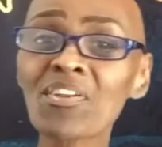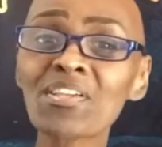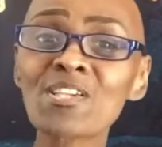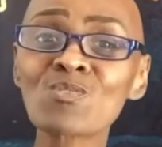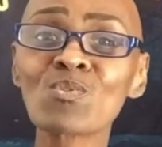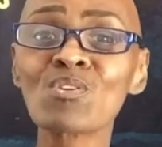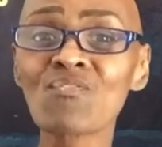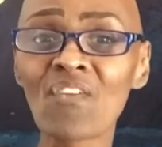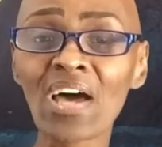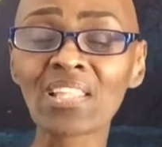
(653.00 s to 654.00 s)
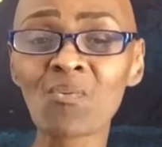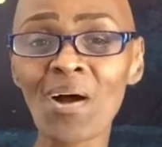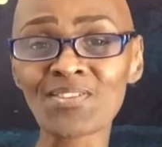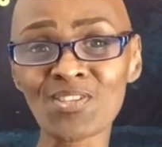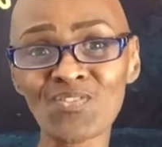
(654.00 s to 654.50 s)
it is when you finally
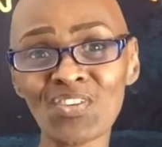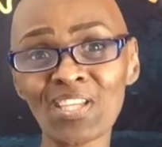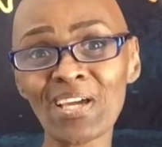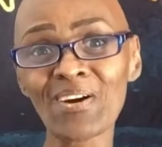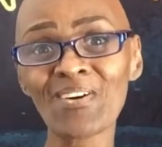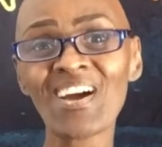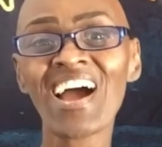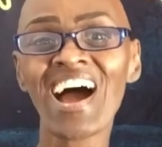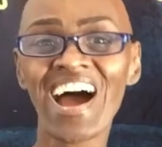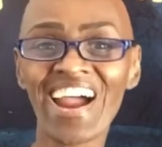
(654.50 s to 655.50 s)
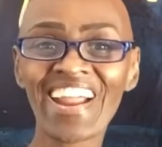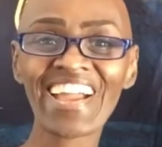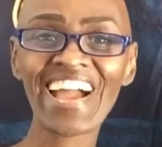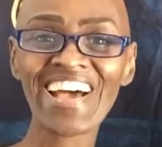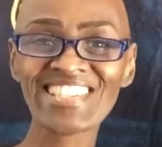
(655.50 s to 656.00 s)
watch this video. All
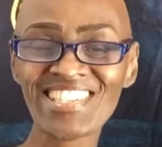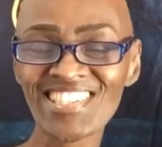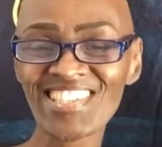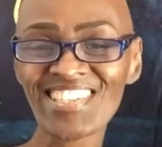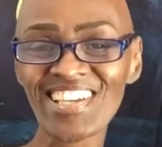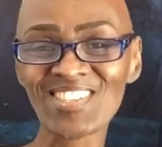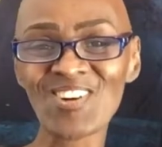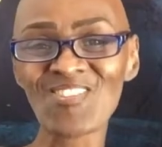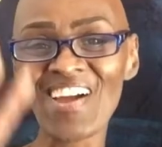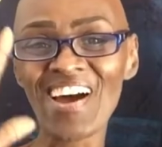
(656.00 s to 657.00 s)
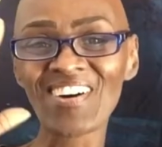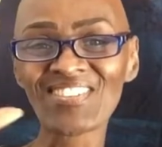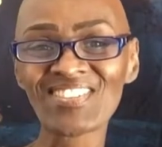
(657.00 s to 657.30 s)
right, guys, we'll see you next go round.